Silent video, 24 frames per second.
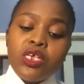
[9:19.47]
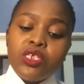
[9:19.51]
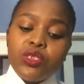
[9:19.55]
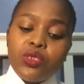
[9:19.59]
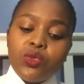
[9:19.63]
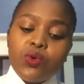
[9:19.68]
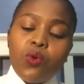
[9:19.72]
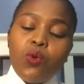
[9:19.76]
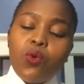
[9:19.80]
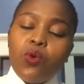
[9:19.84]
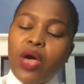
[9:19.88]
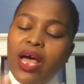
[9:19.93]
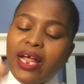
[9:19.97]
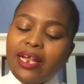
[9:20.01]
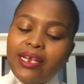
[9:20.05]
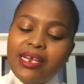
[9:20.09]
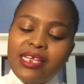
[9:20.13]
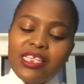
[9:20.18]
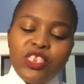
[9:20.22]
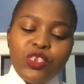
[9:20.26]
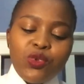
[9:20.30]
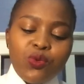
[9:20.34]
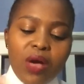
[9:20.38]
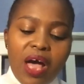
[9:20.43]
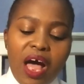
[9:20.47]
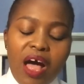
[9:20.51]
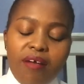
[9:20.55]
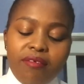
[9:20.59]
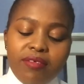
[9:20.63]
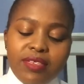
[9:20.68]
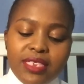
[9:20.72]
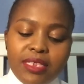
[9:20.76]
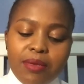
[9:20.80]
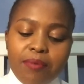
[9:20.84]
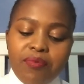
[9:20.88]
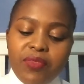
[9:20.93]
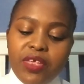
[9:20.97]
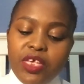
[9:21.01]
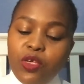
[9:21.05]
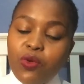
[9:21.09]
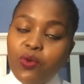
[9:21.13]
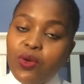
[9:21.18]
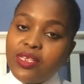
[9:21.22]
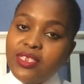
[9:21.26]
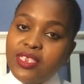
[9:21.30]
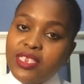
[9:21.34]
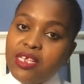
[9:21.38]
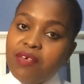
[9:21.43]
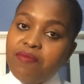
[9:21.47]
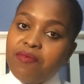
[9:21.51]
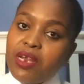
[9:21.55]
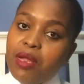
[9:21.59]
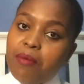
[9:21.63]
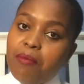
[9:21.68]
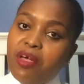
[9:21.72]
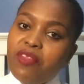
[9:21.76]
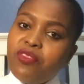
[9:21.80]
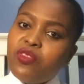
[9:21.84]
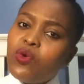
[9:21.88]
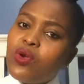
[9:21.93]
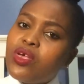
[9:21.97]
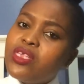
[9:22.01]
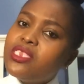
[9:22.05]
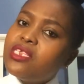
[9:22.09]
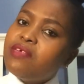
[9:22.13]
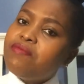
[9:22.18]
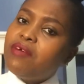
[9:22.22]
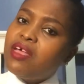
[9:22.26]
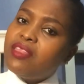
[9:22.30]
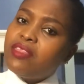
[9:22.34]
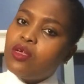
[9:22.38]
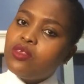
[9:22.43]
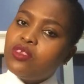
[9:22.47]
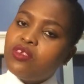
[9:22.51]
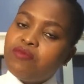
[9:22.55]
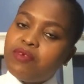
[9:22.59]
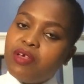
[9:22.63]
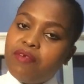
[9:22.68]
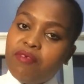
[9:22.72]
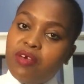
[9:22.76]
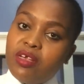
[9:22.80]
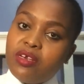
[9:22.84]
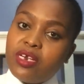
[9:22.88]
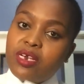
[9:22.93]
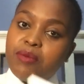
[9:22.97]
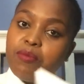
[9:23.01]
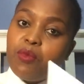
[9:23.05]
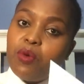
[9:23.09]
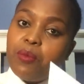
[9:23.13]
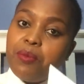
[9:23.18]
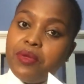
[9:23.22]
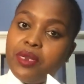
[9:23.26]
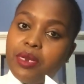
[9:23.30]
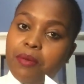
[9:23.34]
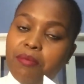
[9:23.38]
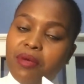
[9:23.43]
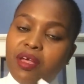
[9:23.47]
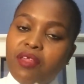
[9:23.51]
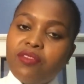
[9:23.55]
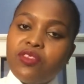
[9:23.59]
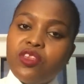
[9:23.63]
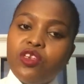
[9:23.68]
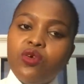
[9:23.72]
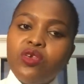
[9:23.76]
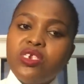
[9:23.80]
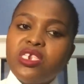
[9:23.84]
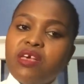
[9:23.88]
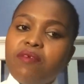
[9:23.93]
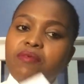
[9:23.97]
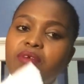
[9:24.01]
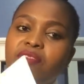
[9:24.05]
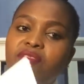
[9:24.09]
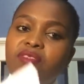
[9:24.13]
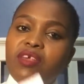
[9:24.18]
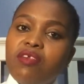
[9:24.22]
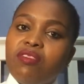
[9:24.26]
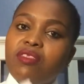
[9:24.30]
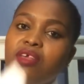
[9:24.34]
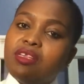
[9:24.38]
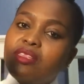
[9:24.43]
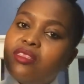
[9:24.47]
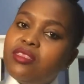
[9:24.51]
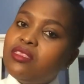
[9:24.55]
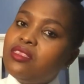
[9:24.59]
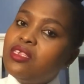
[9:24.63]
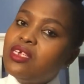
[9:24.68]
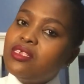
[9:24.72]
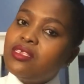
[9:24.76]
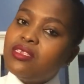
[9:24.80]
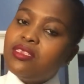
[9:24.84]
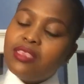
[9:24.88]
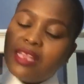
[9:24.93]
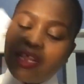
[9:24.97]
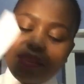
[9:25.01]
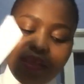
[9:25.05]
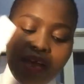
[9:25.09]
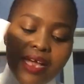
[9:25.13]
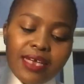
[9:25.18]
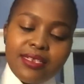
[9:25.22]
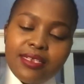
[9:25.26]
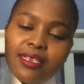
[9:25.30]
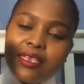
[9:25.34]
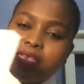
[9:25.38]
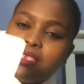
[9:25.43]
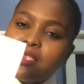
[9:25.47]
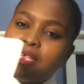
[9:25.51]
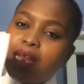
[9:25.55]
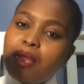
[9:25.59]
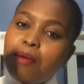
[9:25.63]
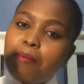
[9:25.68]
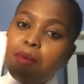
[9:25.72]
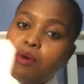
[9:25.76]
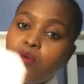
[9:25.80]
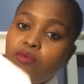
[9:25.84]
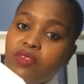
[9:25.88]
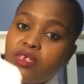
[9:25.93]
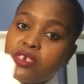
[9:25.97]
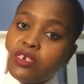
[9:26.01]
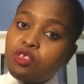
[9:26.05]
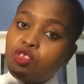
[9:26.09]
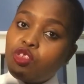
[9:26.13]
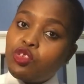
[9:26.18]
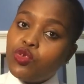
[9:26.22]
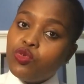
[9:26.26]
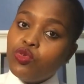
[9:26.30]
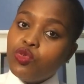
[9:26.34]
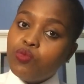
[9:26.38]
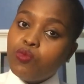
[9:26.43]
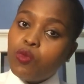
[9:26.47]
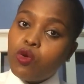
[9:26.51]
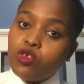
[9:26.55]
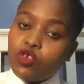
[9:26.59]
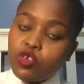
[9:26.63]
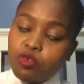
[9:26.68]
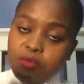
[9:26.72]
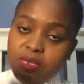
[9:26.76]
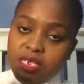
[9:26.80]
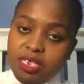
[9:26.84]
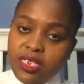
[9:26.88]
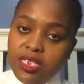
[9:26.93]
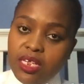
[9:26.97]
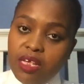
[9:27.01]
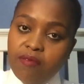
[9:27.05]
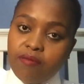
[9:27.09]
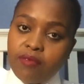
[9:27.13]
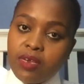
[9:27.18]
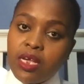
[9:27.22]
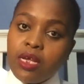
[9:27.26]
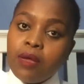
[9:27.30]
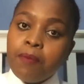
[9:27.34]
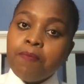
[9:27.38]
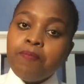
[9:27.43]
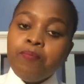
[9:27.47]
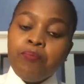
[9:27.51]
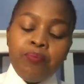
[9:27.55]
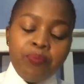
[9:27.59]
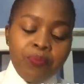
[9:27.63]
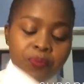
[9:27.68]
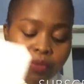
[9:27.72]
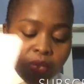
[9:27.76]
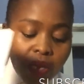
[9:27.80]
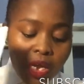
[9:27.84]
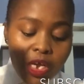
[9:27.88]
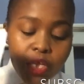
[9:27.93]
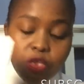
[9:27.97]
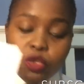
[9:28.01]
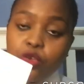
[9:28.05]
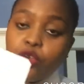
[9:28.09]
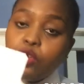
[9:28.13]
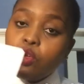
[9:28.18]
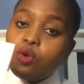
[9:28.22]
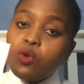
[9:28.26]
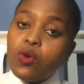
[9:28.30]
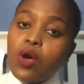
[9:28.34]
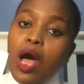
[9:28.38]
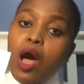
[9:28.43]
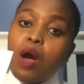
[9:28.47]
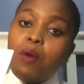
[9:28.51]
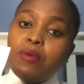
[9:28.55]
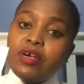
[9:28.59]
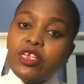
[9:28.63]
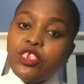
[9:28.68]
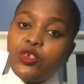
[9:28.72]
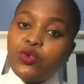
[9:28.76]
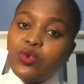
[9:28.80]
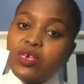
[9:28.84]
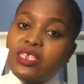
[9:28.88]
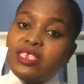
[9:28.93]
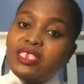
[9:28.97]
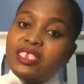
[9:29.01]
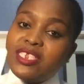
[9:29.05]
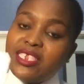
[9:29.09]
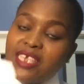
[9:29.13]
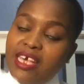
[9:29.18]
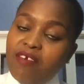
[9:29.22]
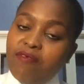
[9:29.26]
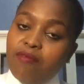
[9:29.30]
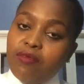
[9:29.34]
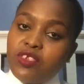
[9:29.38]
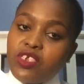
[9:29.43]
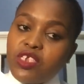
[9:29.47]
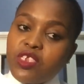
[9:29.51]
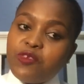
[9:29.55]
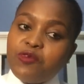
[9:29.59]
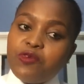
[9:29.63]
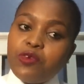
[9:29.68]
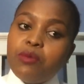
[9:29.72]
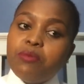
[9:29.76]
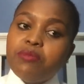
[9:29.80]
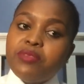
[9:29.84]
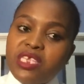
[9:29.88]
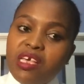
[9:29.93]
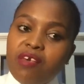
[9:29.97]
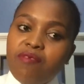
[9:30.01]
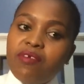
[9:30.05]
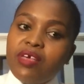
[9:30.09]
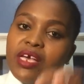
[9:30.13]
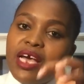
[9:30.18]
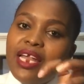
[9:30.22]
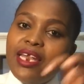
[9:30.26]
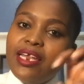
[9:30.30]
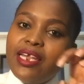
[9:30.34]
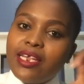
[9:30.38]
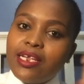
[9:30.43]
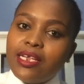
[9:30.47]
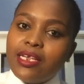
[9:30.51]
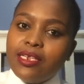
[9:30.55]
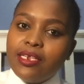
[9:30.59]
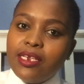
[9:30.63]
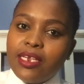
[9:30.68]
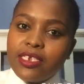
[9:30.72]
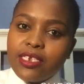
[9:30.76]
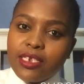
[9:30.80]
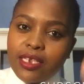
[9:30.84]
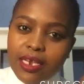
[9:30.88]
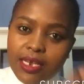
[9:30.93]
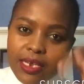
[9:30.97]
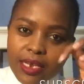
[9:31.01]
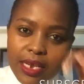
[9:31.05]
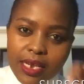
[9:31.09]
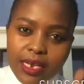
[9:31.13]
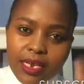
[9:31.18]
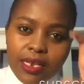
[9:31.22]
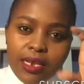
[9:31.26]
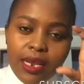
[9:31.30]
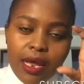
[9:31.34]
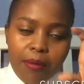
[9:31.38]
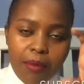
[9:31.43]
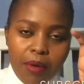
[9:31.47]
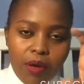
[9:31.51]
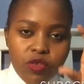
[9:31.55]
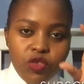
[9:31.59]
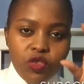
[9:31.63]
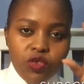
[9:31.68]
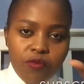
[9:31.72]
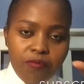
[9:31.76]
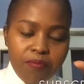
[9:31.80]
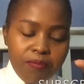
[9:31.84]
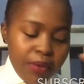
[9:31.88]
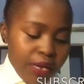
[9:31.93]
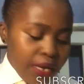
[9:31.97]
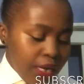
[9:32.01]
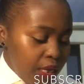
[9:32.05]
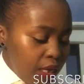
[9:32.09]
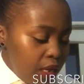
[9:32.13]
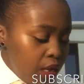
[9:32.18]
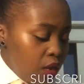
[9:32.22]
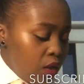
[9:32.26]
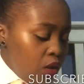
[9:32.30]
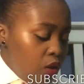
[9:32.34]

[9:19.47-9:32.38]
So at least you have something you can save in a month. You can save 1,500 bob in a month. Don't ever think that there's an amount that is too small to be saved. You don't know how much you can save just from saving a little amounts of money.